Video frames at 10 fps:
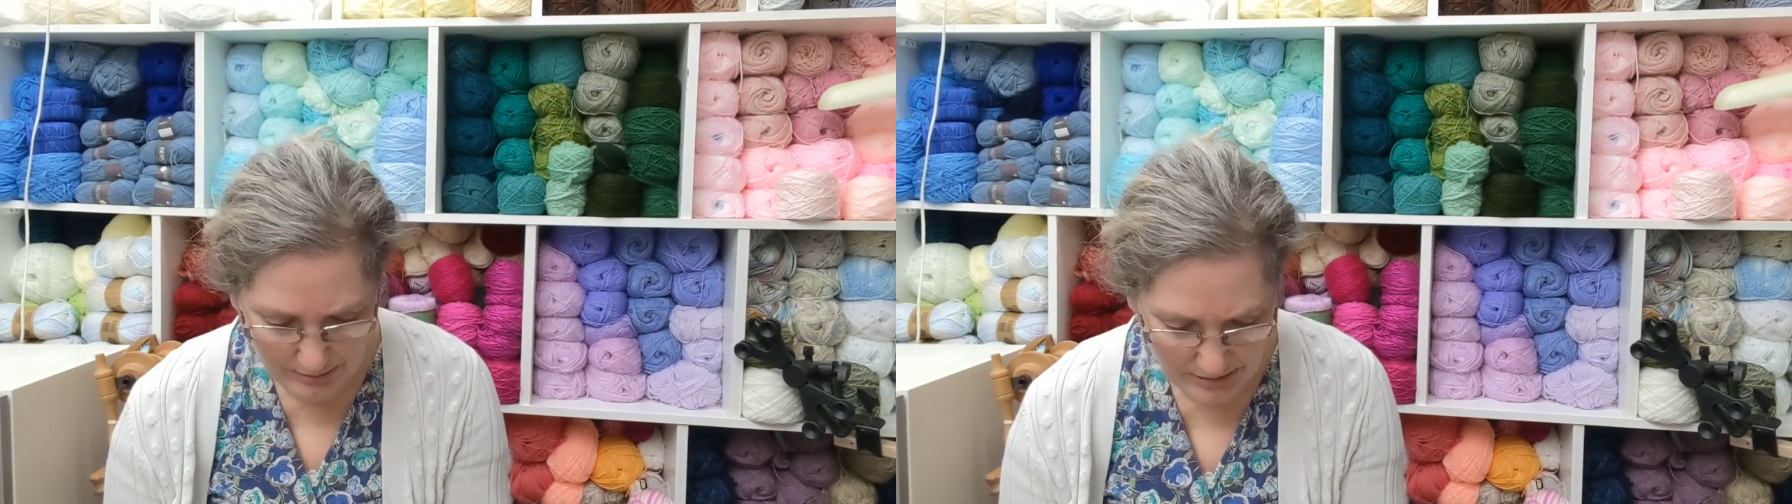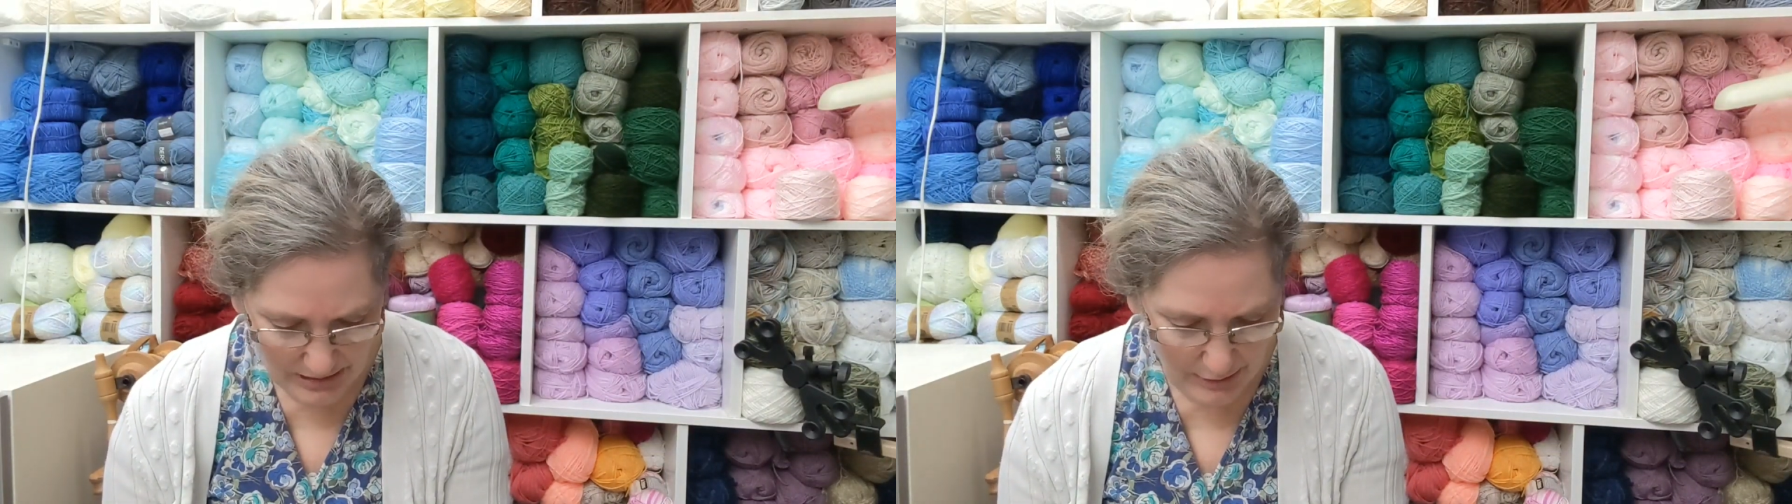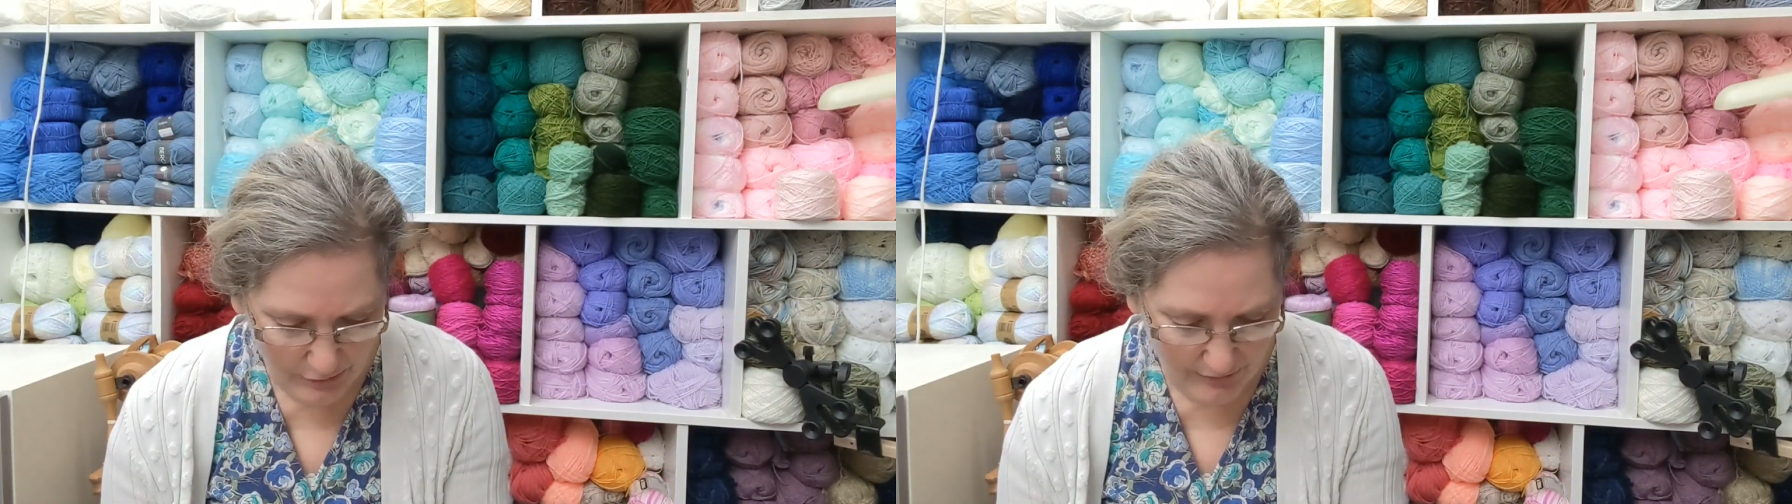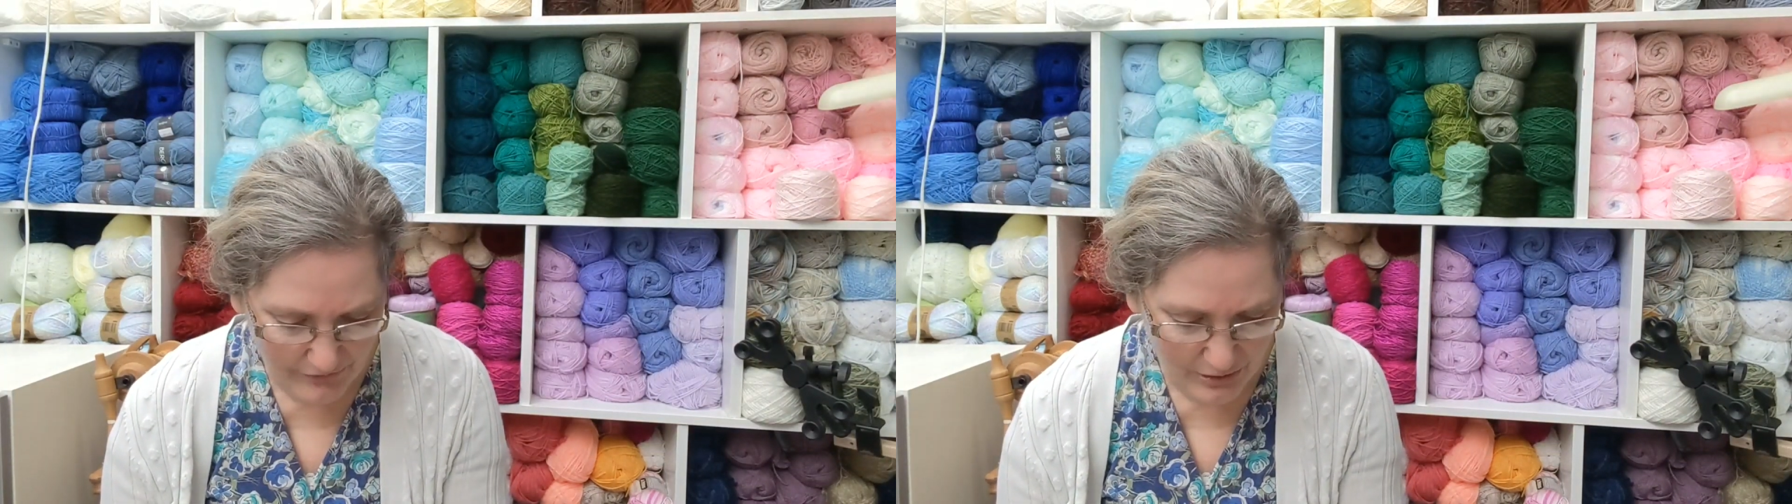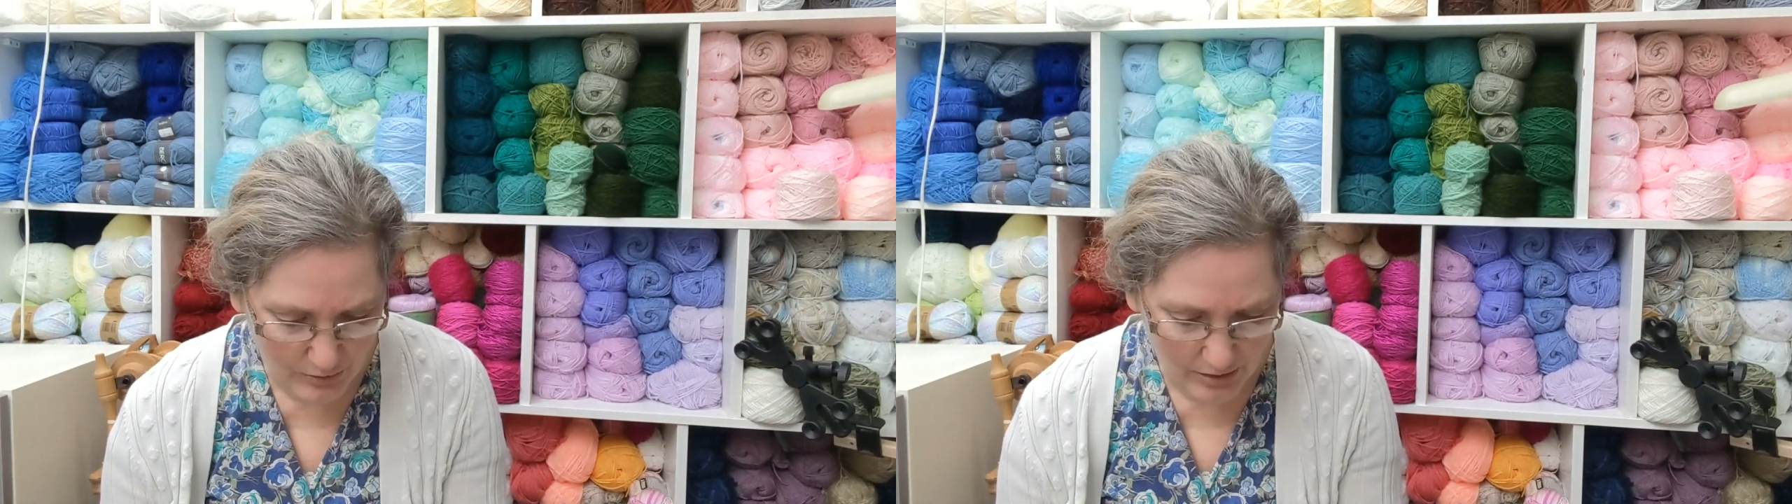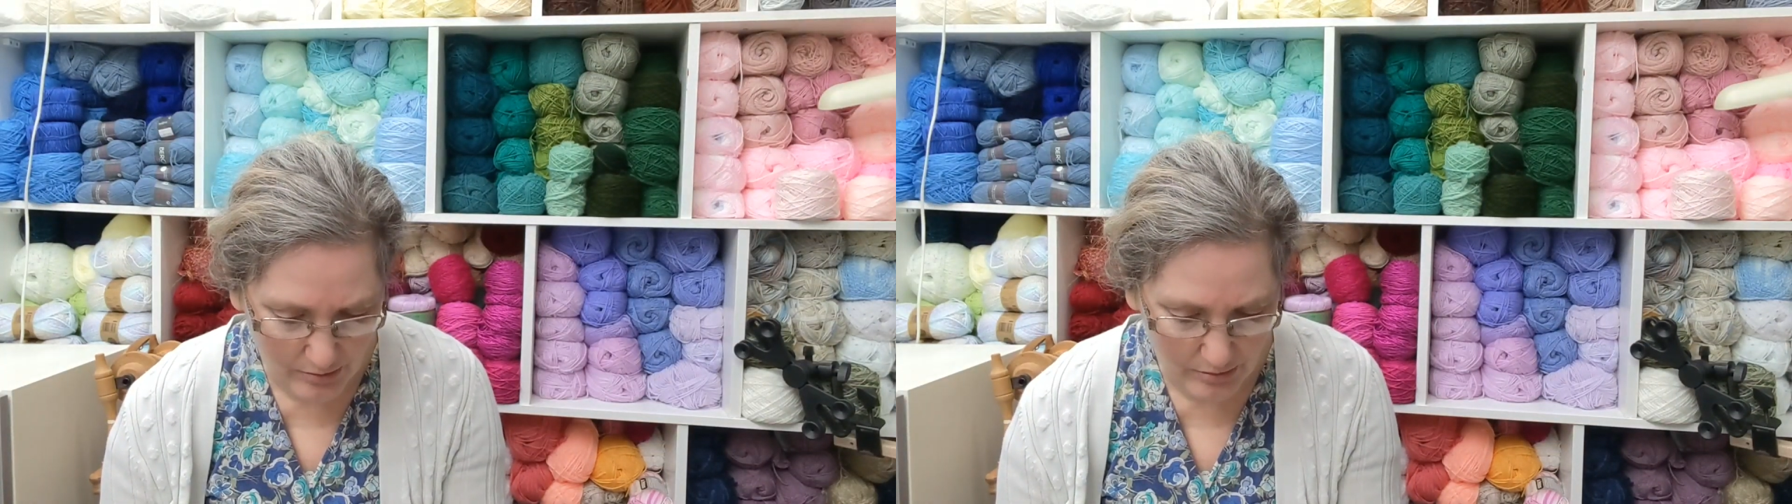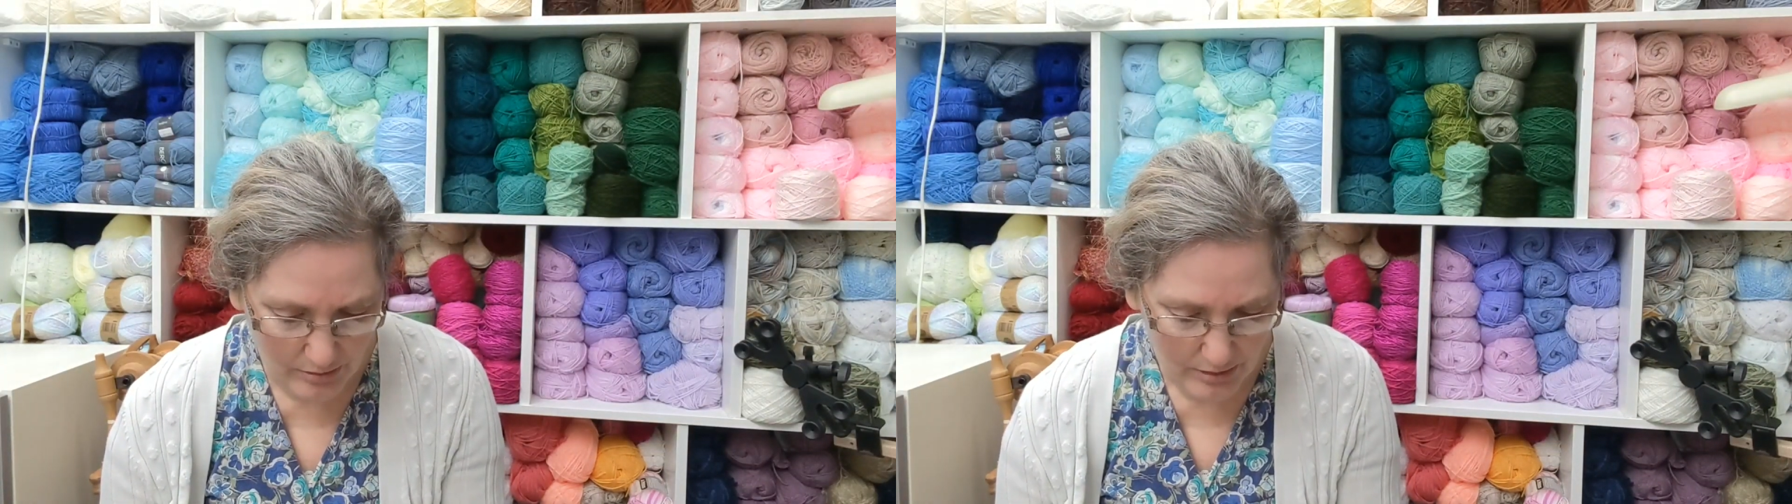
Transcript: Stylecraft as well,